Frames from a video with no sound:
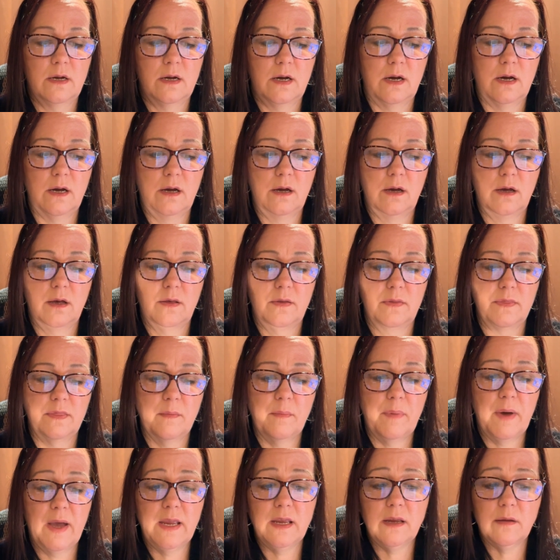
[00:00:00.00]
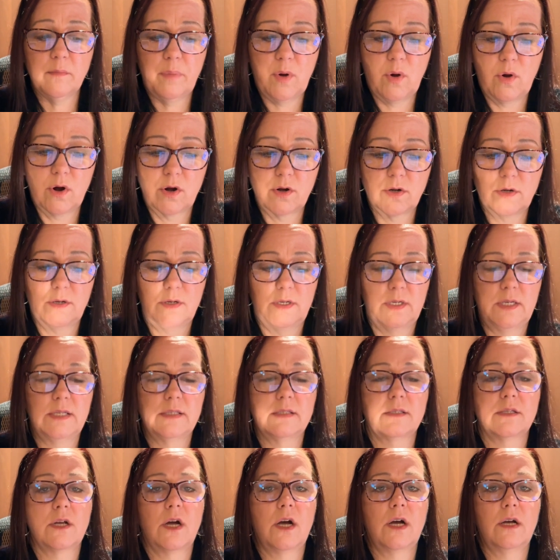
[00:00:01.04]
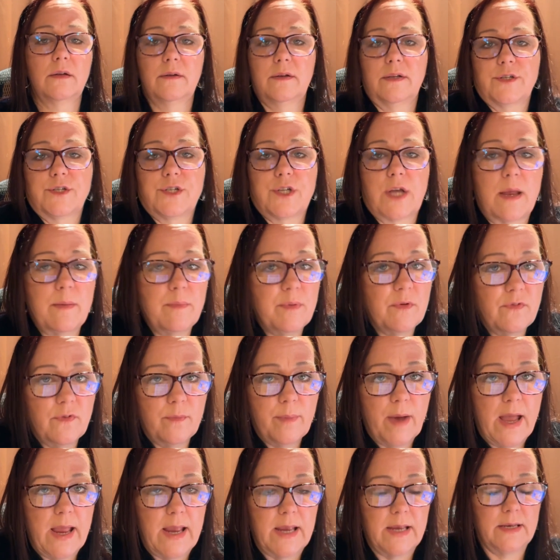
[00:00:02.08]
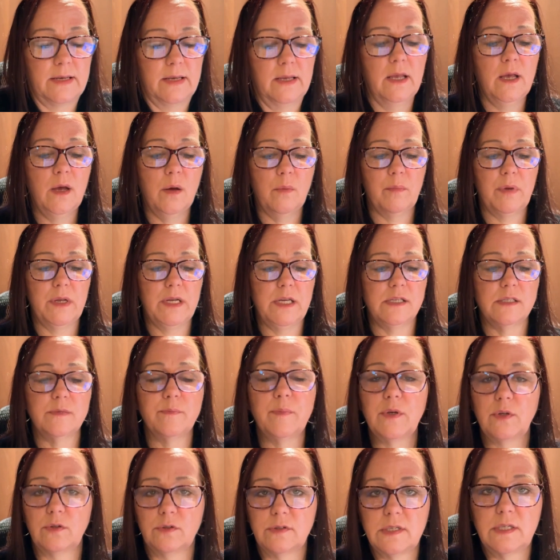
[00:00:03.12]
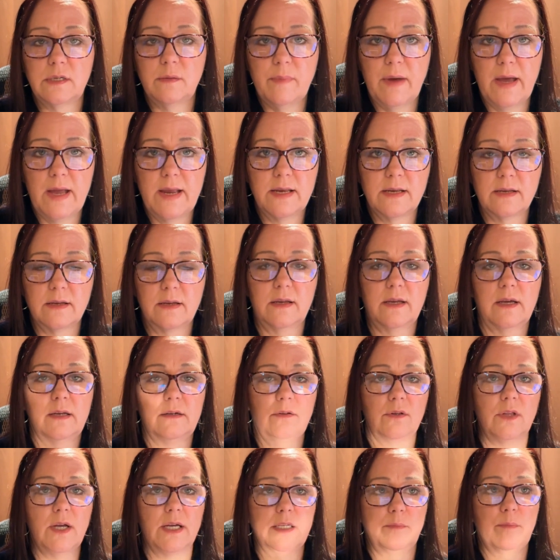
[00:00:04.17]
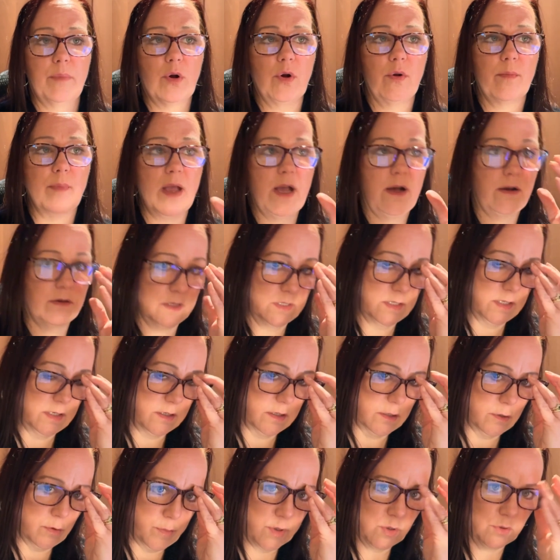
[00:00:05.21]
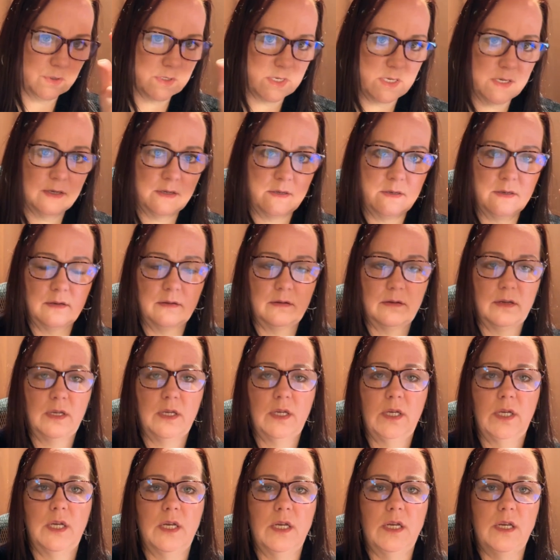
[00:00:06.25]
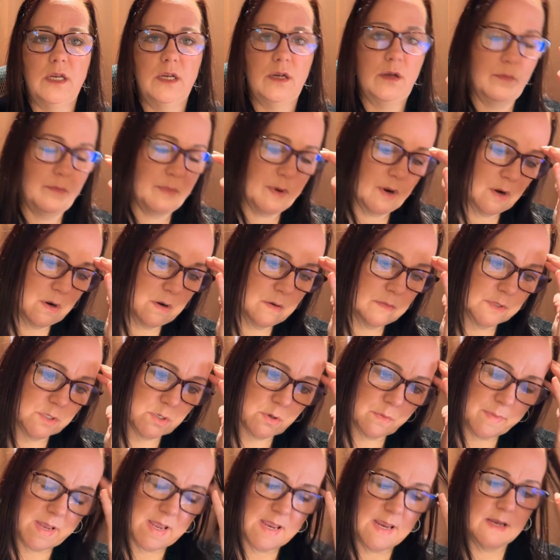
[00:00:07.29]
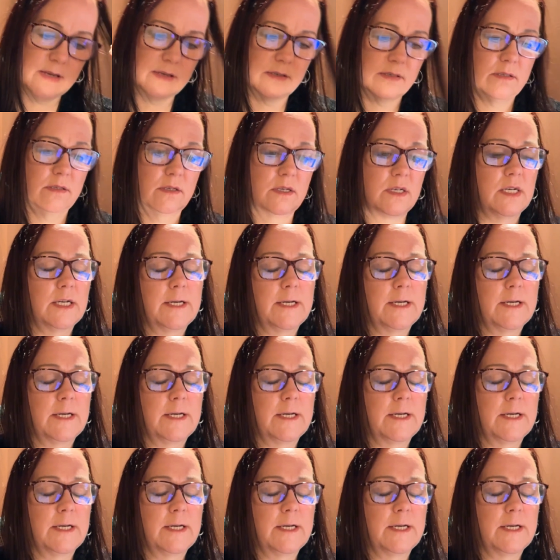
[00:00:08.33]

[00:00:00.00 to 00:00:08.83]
The bank barn, it's not shape of a bank, but it's built in a bank, kind of like berm houses. They're built in, berms or banks.